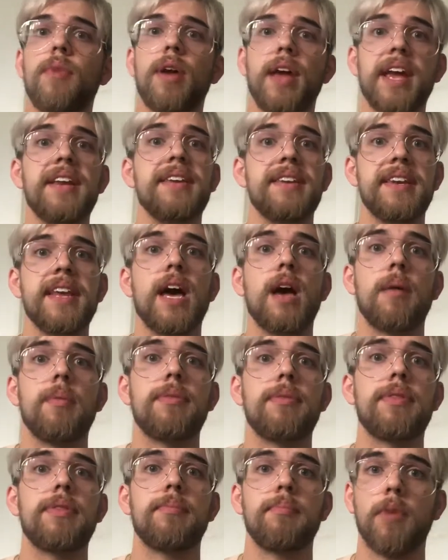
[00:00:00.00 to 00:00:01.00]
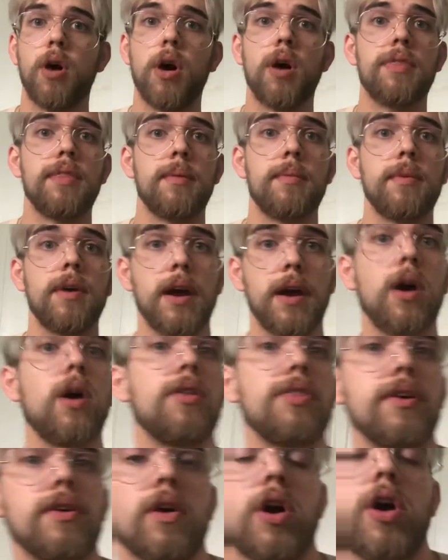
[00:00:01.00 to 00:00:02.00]
in depth on
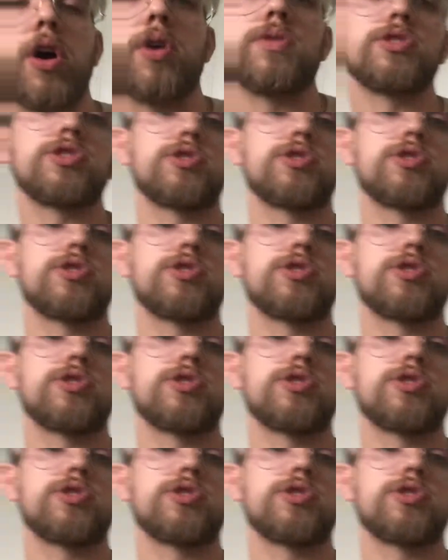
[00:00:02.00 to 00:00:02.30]
their own.